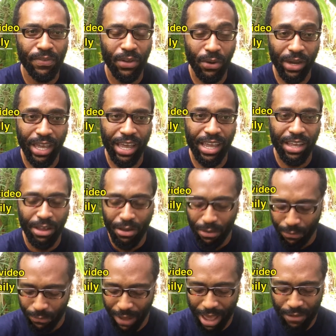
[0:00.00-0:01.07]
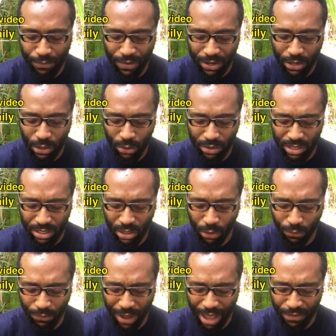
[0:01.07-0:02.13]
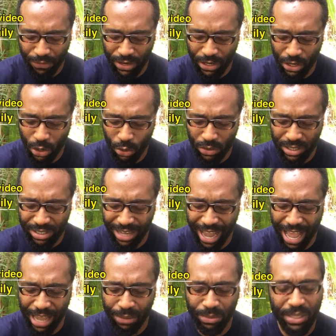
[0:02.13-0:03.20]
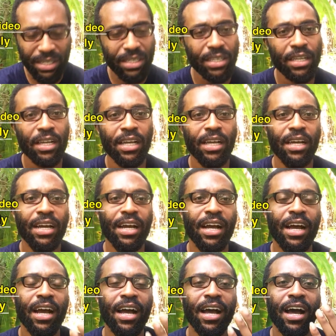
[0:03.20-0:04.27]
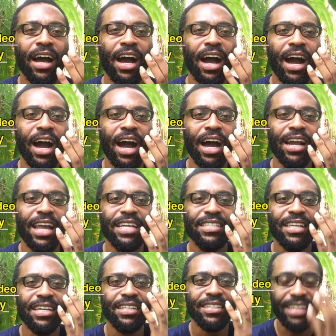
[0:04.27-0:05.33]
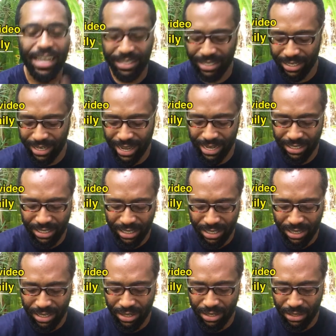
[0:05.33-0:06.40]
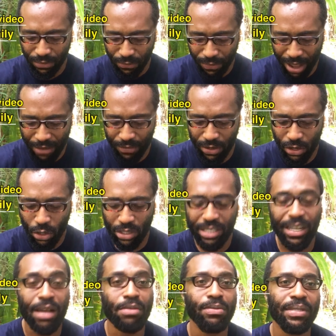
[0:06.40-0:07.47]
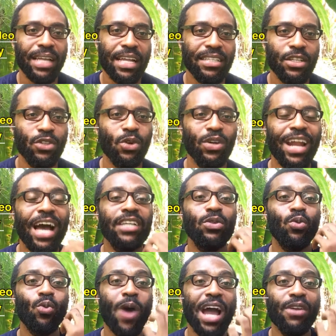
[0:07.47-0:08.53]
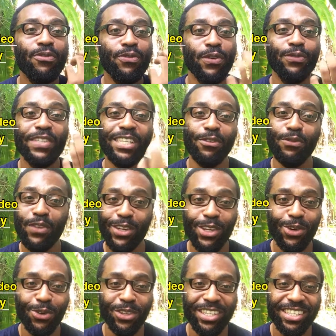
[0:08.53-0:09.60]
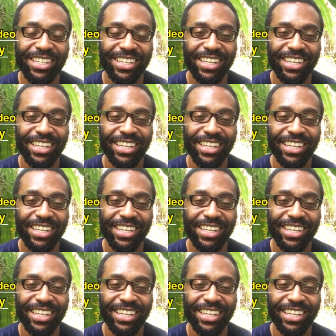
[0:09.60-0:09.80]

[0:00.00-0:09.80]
Okay, 5 videos, so 5 videos times let's say 30 days. 5 videos times 30, so that's 150 videos.